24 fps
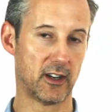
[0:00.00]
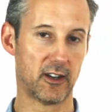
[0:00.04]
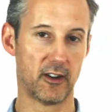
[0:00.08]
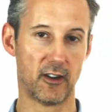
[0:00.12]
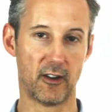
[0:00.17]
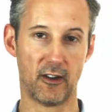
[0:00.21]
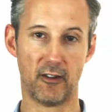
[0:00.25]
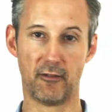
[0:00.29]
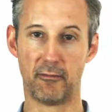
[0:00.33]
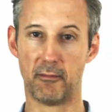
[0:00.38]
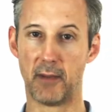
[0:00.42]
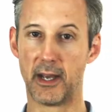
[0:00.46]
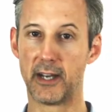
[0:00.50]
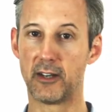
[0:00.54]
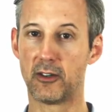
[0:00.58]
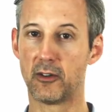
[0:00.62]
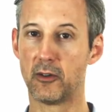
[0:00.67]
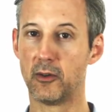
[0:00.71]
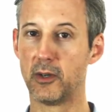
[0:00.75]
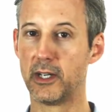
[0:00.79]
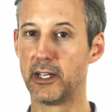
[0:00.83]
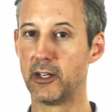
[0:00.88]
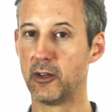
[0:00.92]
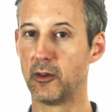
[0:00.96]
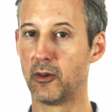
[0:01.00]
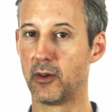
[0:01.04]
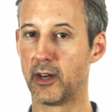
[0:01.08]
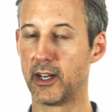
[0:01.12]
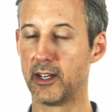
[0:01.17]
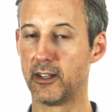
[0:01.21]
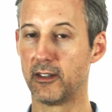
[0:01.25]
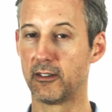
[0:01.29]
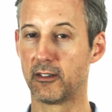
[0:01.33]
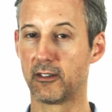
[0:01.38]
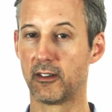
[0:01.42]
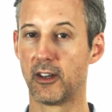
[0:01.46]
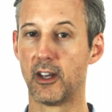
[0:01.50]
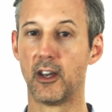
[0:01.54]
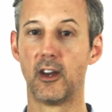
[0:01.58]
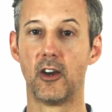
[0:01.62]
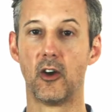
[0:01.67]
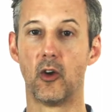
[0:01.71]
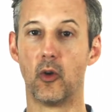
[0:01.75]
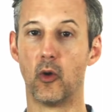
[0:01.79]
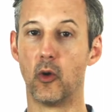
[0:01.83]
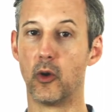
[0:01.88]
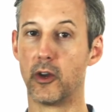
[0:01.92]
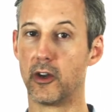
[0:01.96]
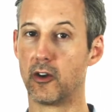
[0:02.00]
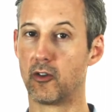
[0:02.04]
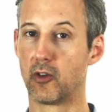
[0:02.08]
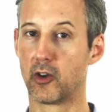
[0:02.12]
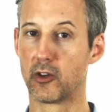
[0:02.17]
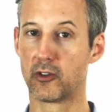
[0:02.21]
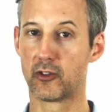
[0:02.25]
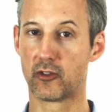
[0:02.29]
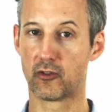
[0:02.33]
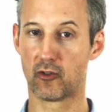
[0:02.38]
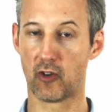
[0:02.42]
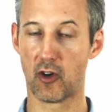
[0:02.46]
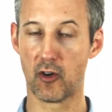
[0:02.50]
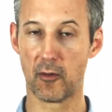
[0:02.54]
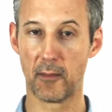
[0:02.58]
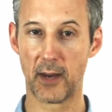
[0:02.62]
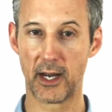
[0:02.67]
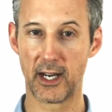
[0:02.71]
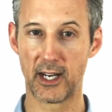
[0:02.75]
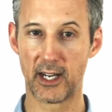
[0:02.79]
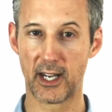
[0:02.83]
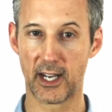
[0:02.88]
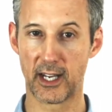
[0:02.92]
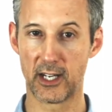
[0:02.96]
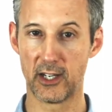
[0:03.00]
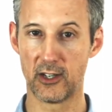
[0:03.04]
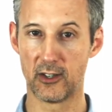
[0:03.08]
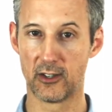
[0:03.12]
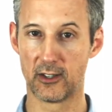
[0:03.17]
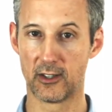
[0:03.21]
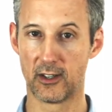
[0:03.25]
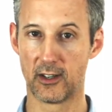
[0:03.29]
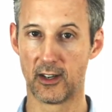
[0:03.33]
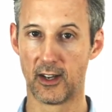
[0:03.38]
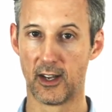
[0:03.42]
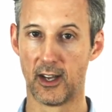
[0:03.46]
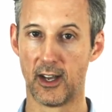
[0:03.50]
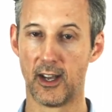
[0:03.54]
of mental illness or you're on strong medication,